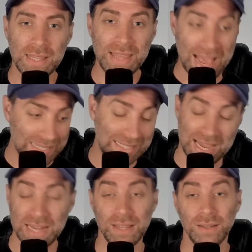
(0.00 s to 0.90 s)
That
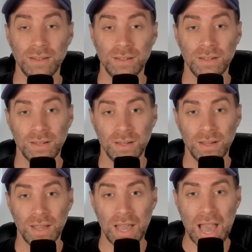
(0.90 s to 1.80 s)
said,
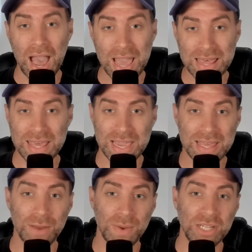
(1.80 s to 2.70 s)
I think
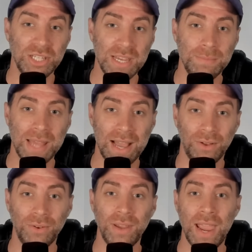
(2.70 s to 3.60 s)
they reach deep
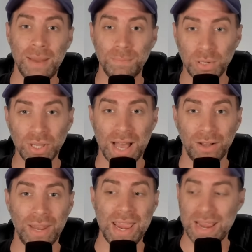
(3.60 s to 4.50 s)
down and pull
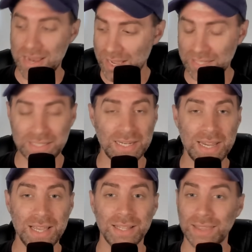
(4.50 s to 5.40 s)
out a
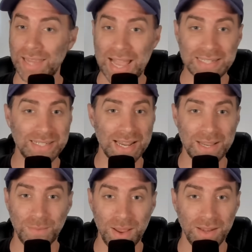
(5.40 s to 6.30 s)
gutsy
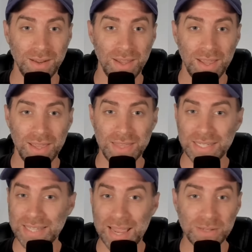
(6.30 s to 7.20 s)
last-second win.
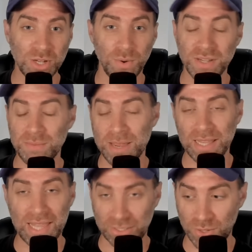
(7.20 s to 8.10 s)
This game is going to be
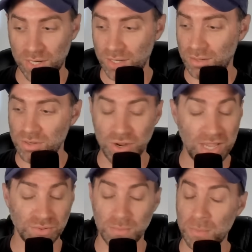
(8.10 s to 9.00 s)
electric. You
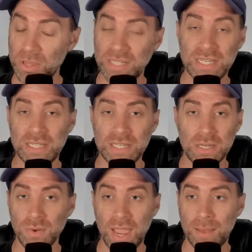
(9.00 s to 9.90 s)
guys remember the
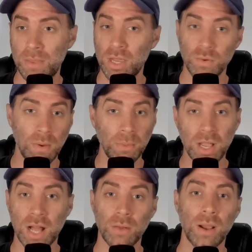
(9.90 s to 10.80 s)
TCU game? You remember the
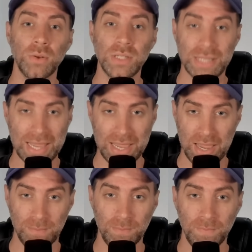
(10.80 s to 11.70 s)
Colorado State game?